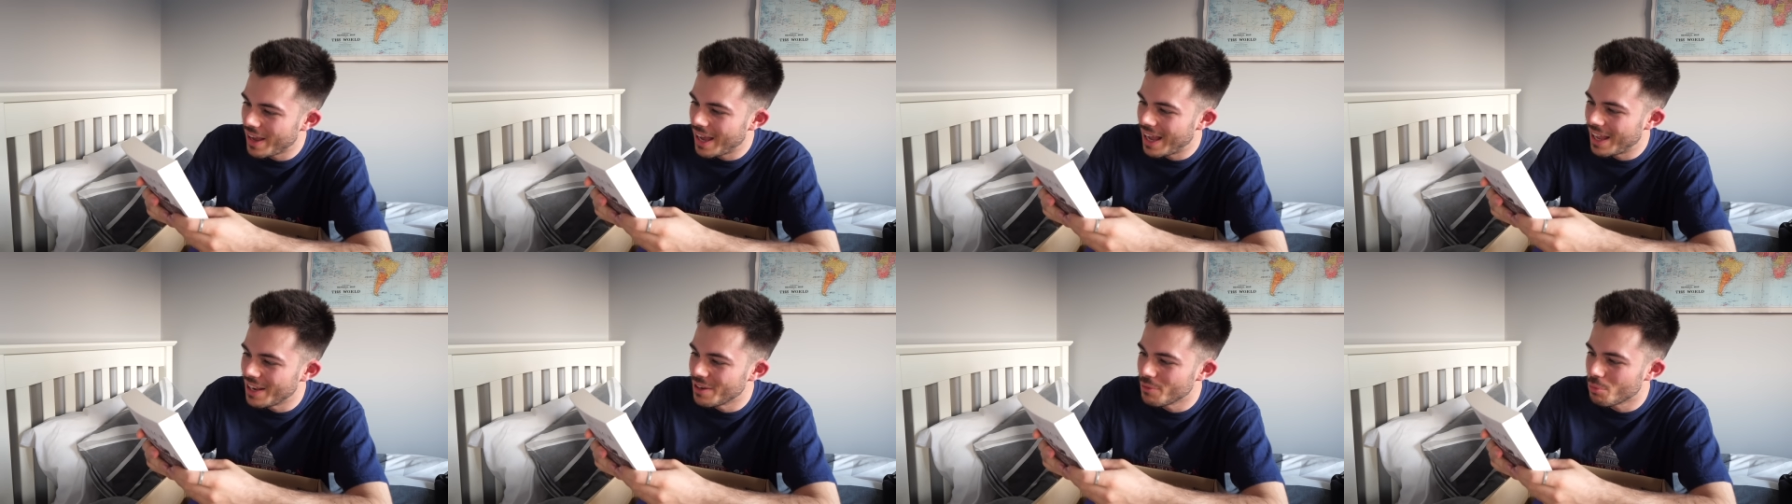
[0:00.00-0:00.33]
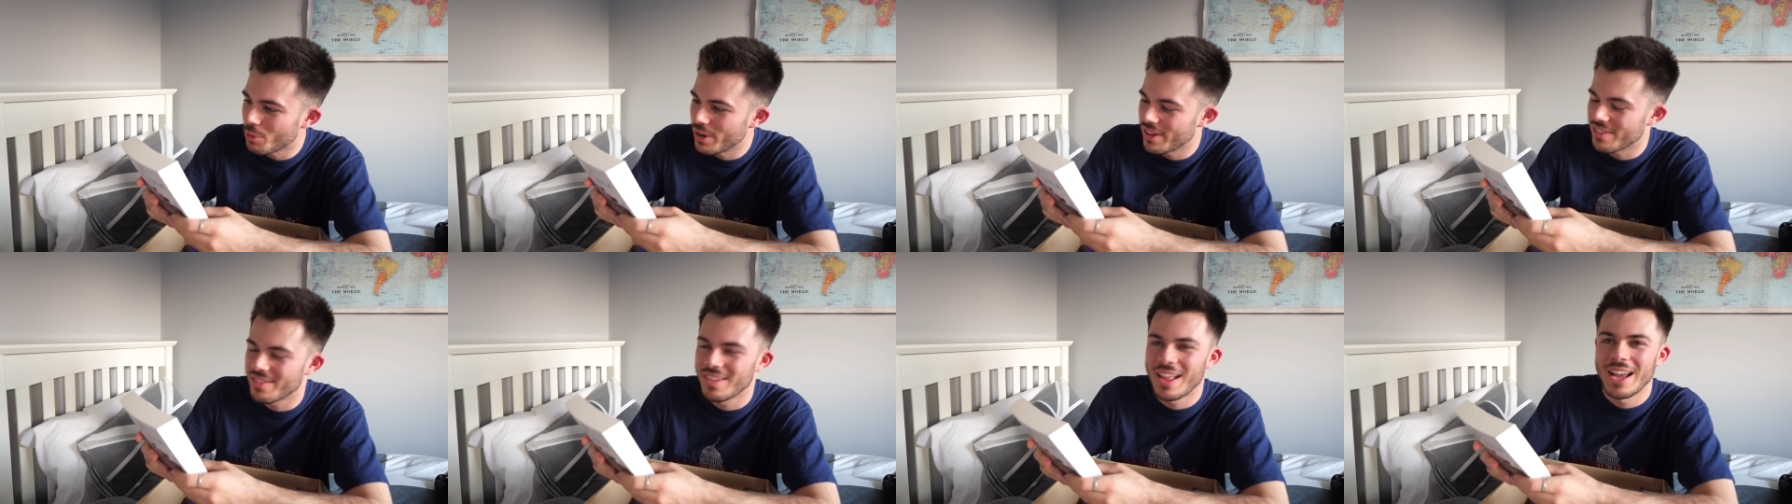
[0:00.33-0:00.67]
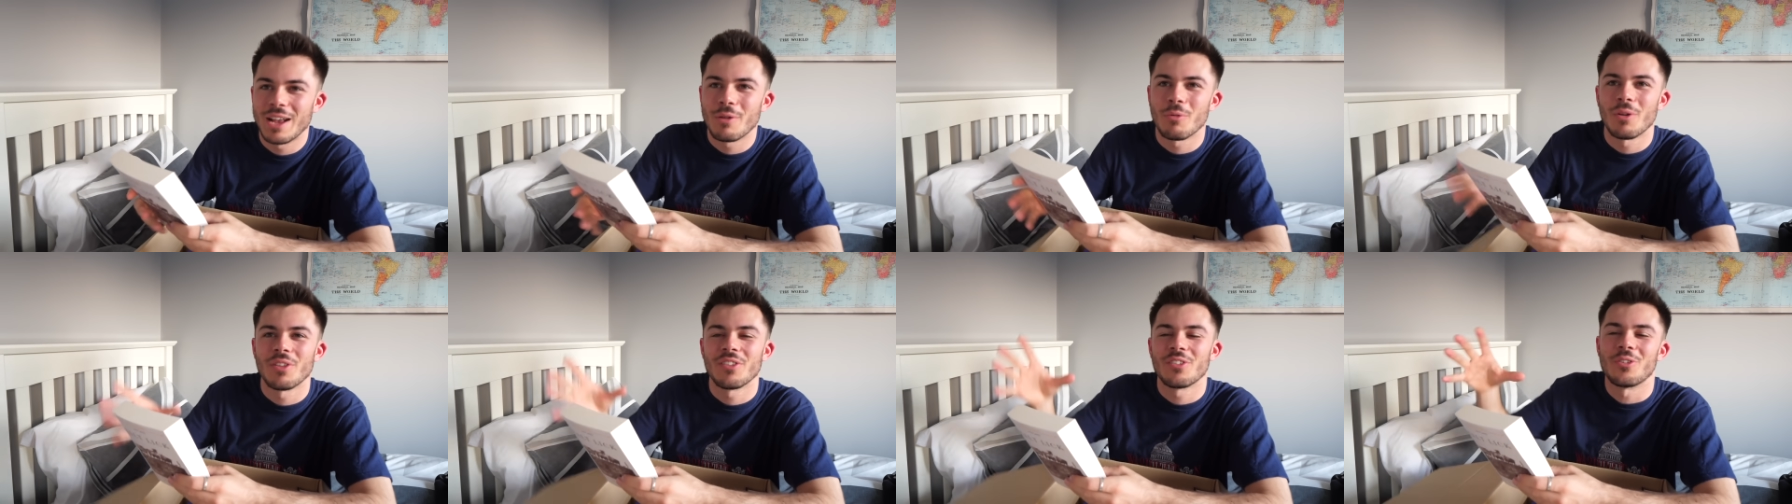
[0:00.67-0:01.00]
and what it's
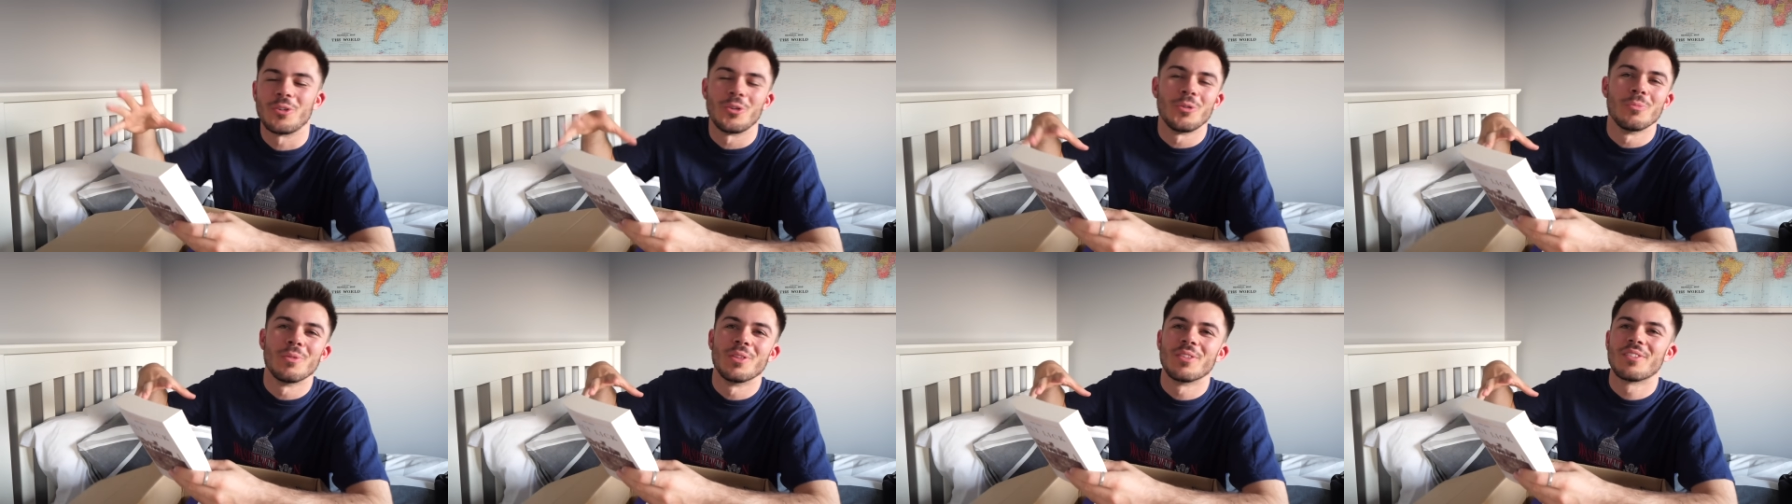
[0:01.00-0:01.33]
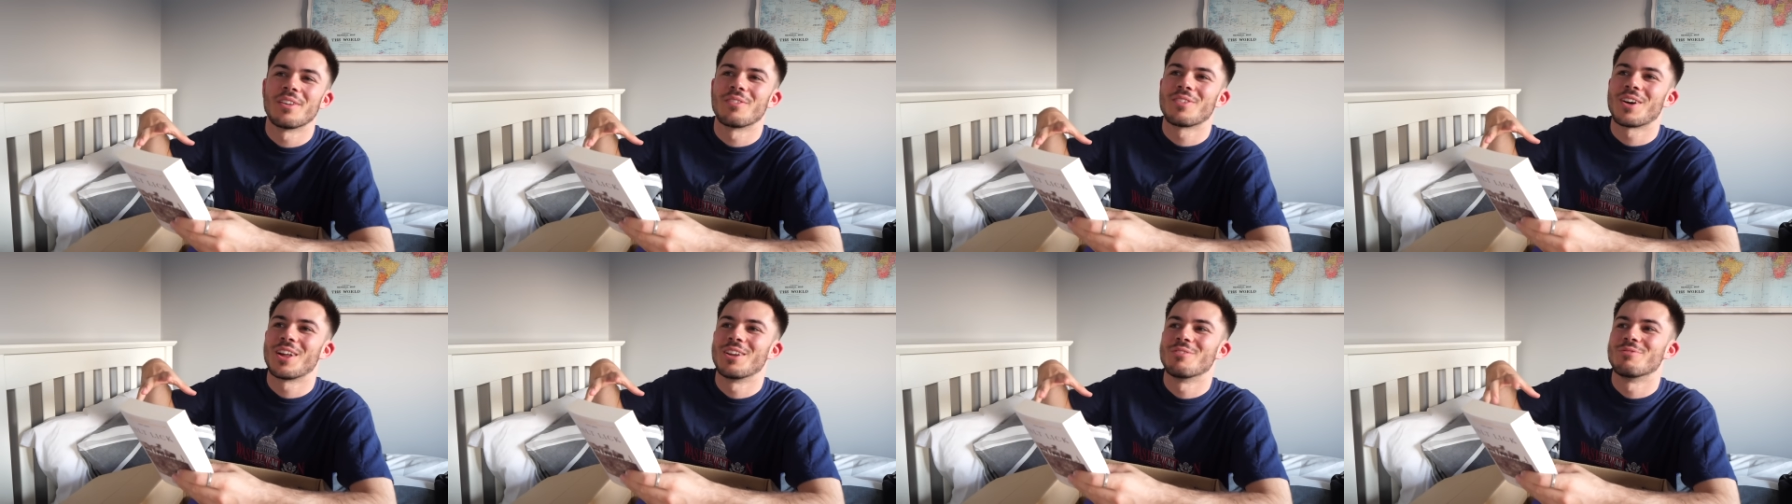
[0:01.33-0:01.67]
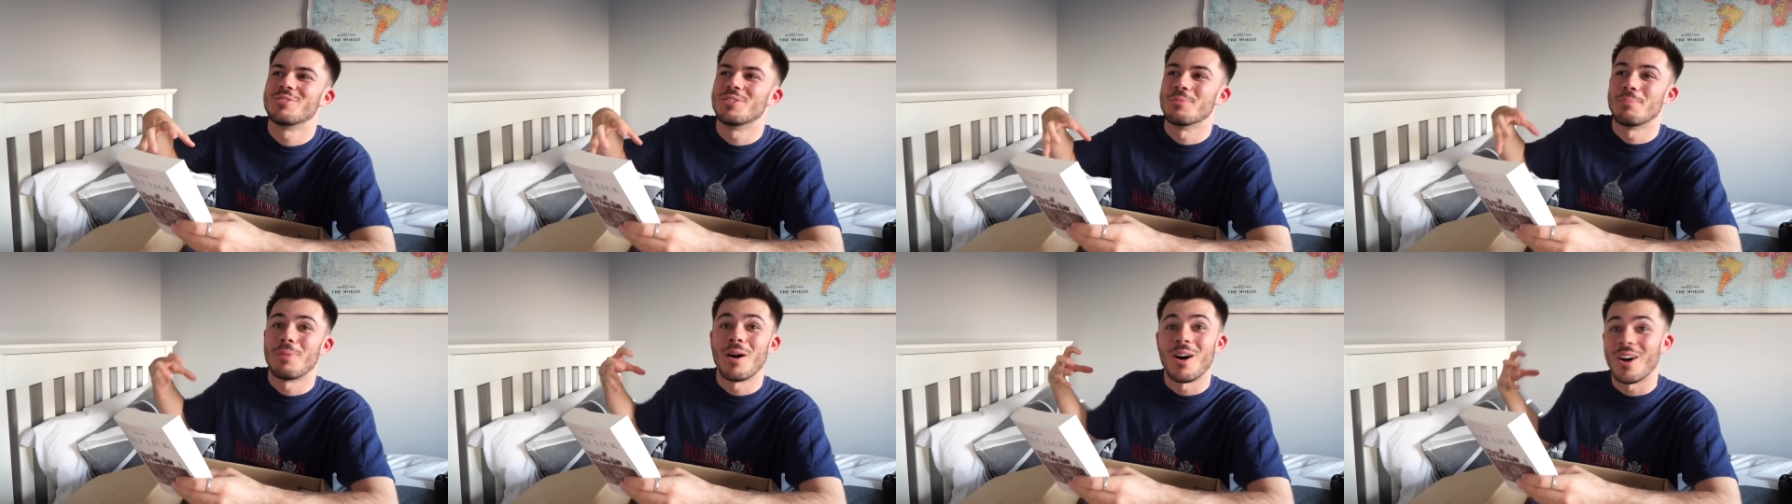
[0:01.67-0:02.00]
like once humans have kind
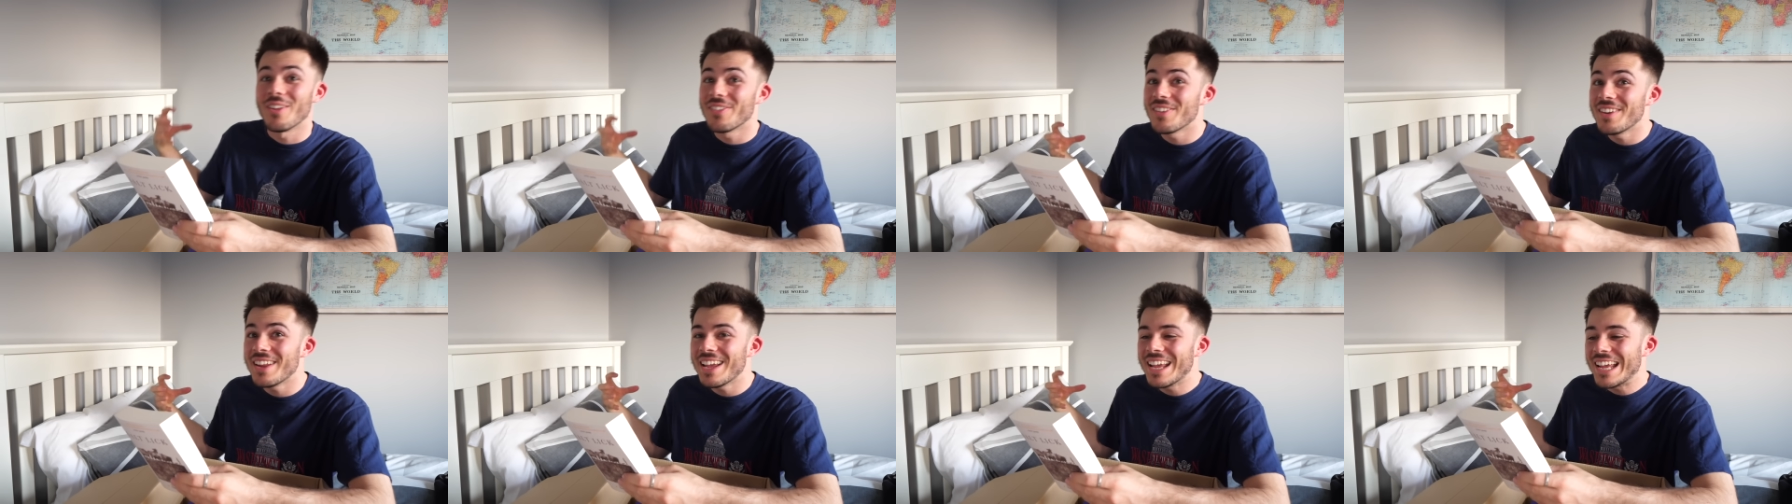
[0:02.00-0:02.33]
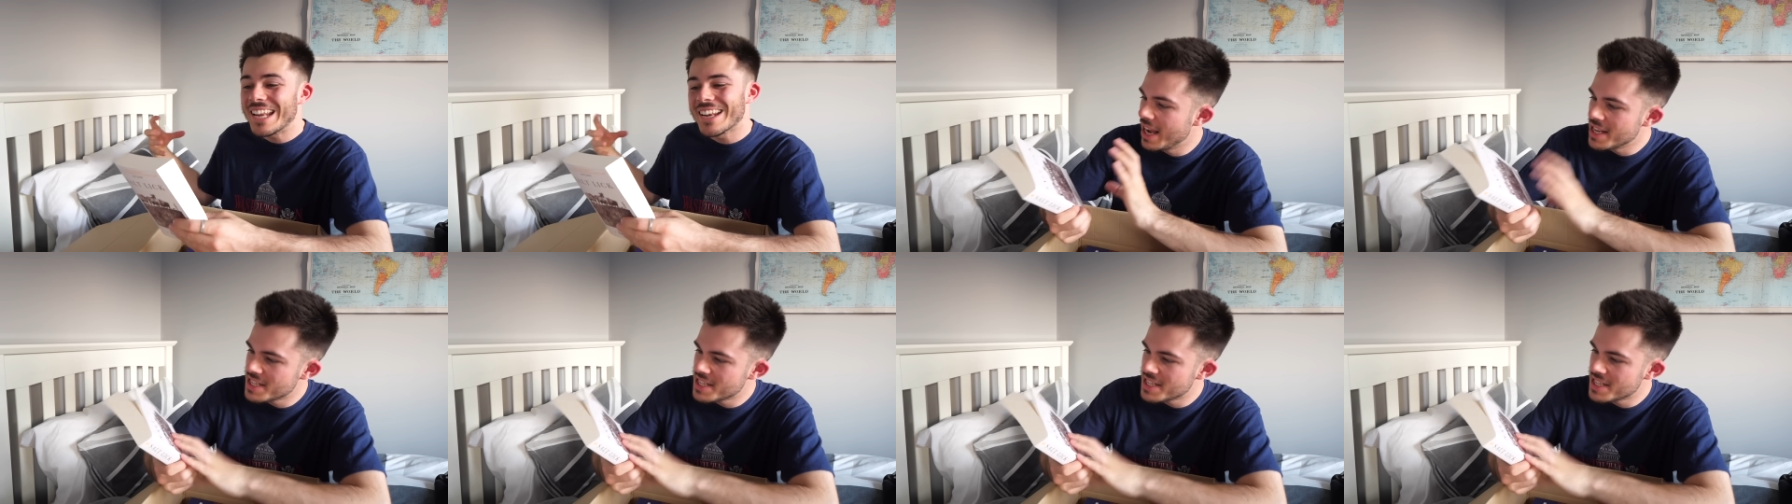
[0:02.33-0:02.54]
of departed it.